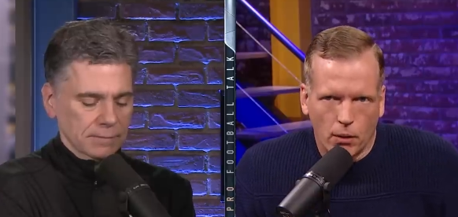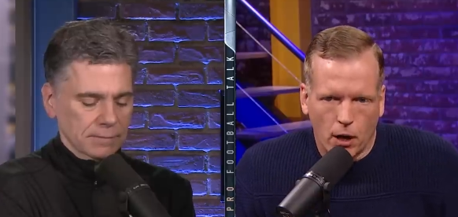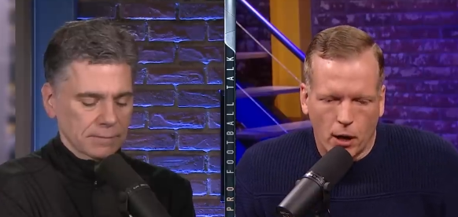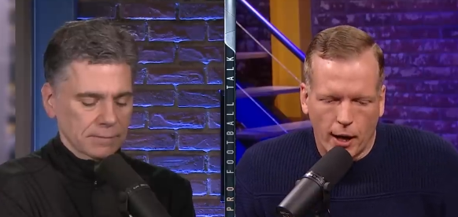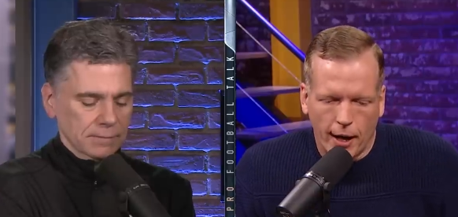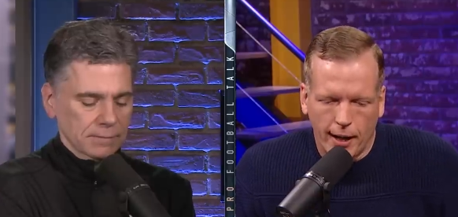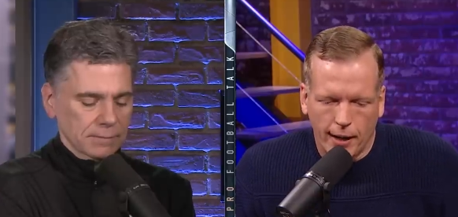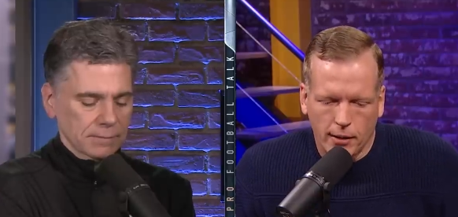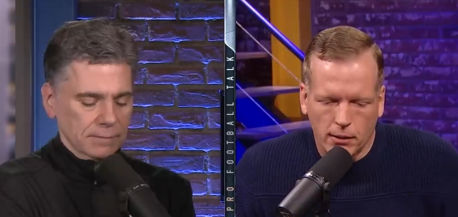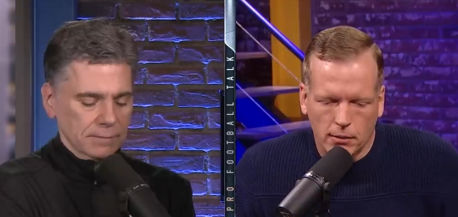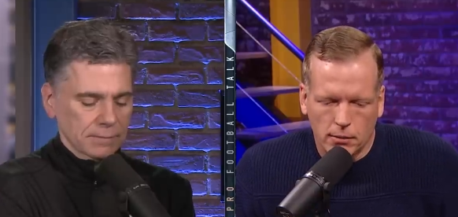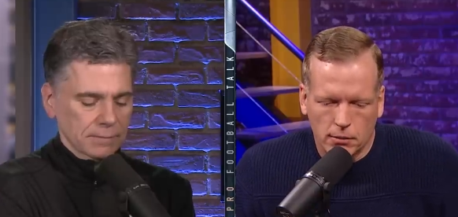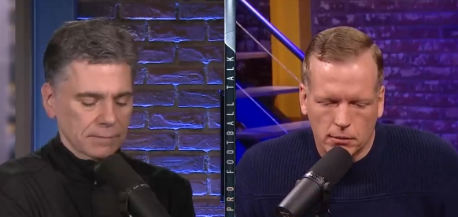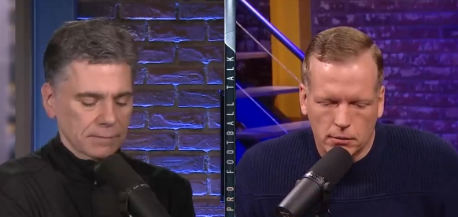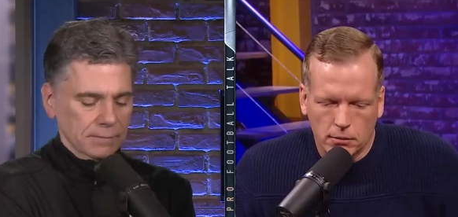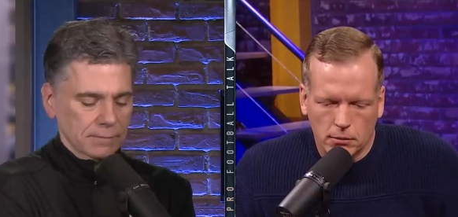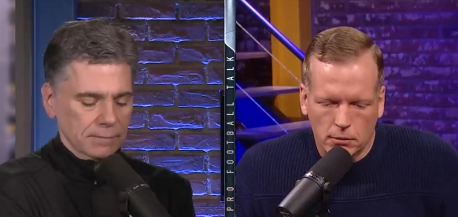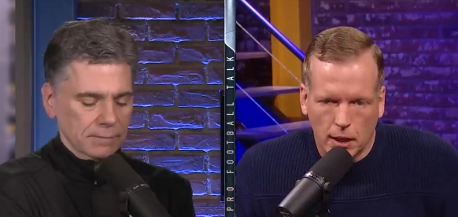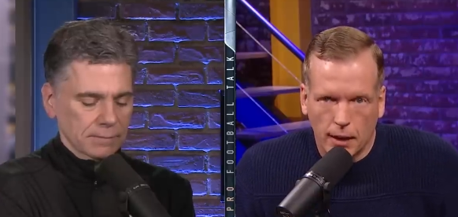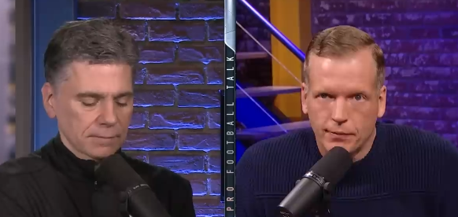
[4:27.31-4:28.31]
Speaker 1: All right,
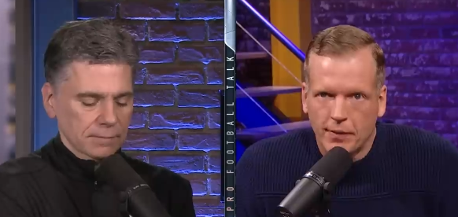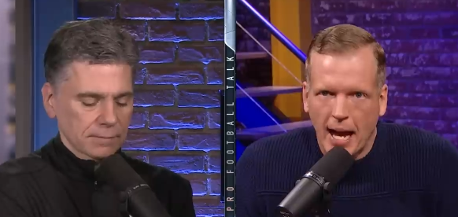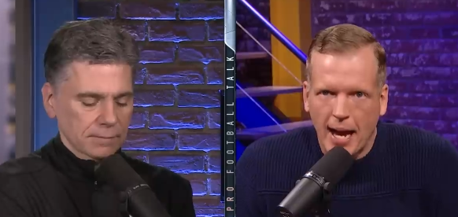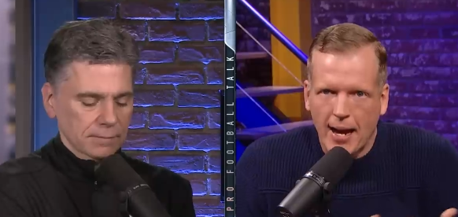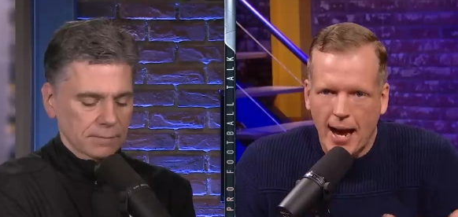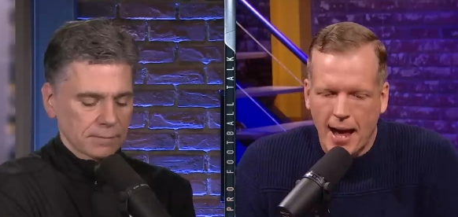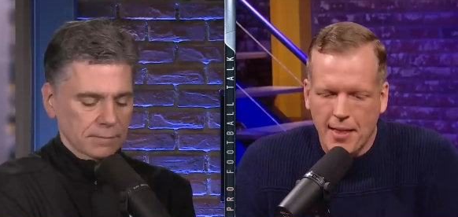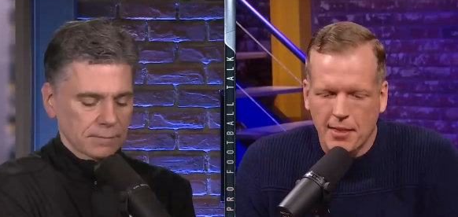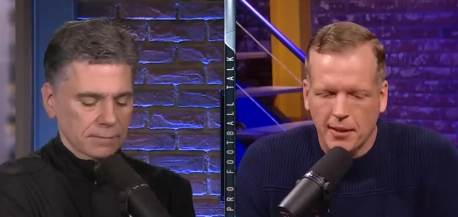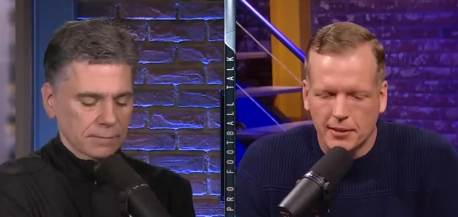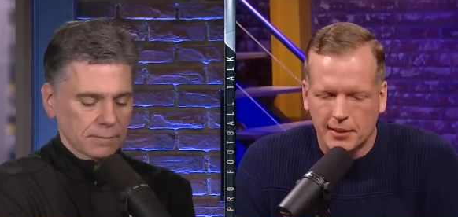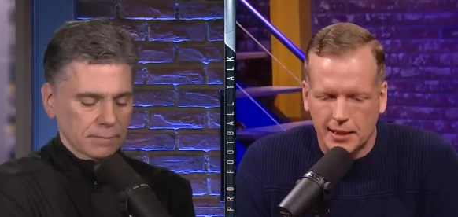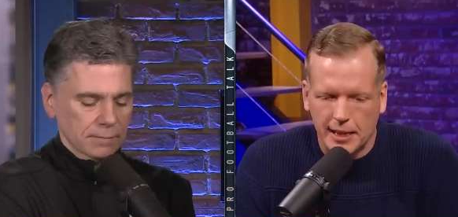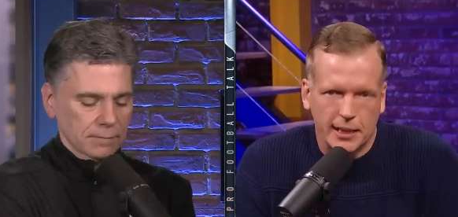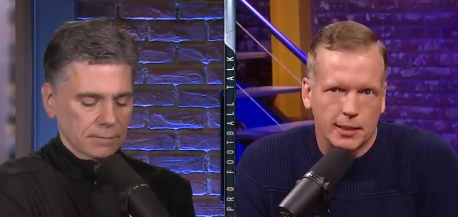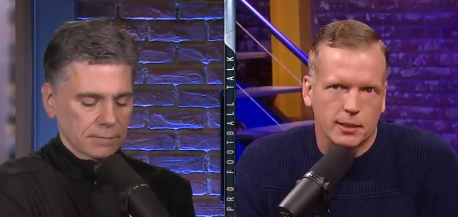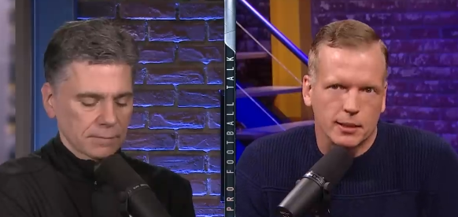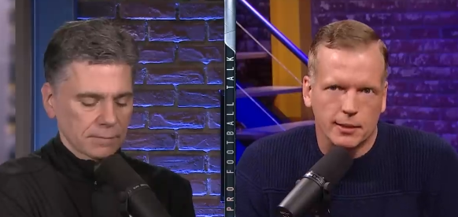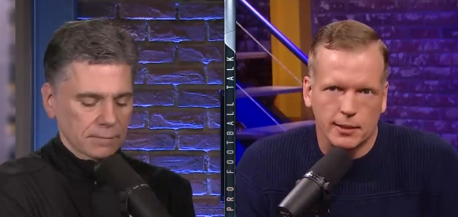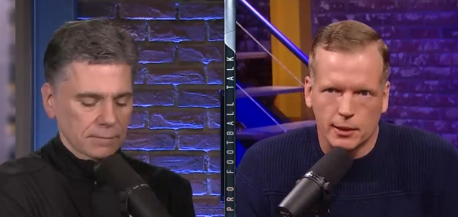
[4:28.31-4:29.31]
if they end the
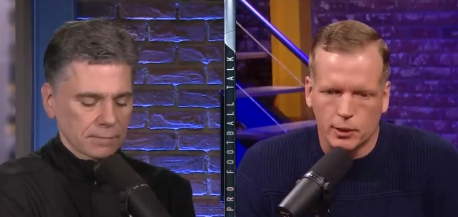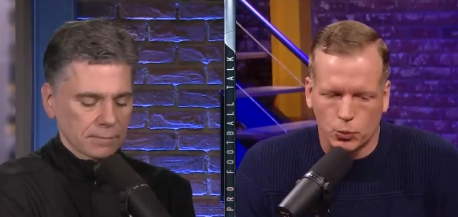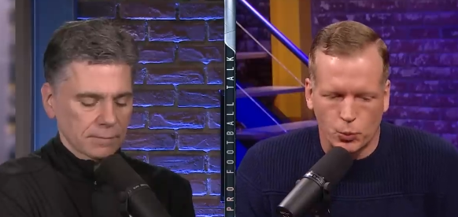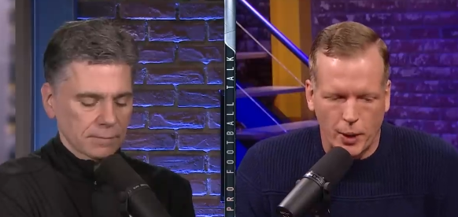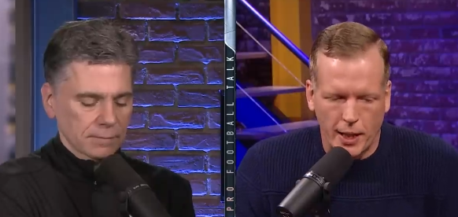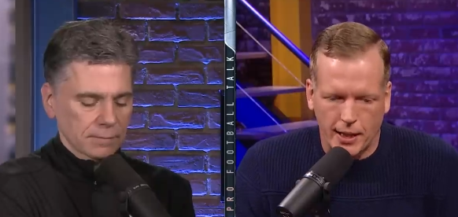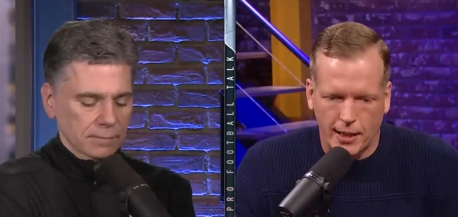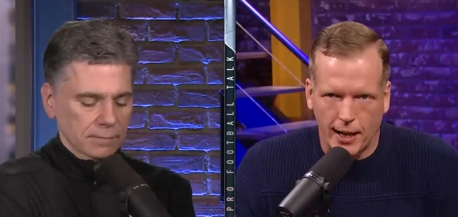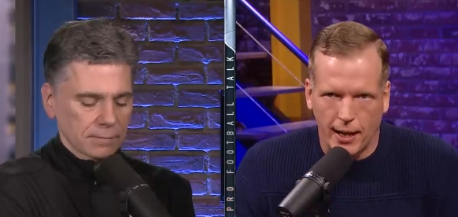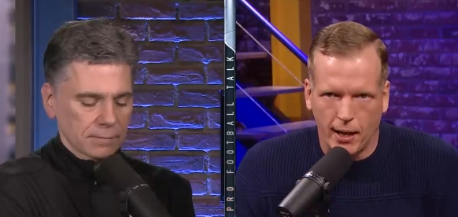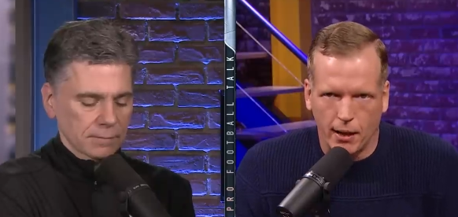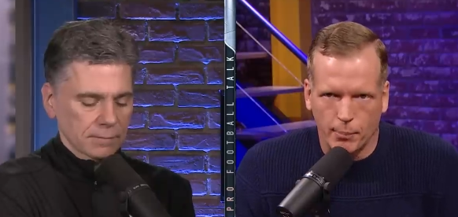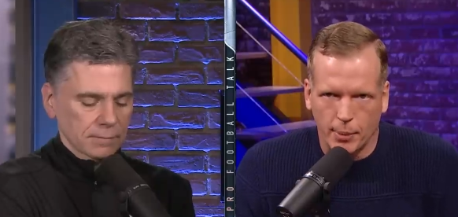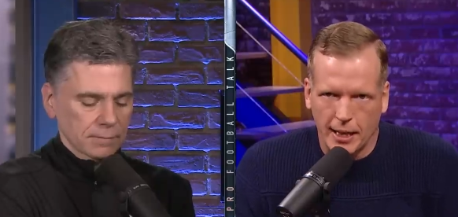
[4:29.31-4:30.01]
season this weekend,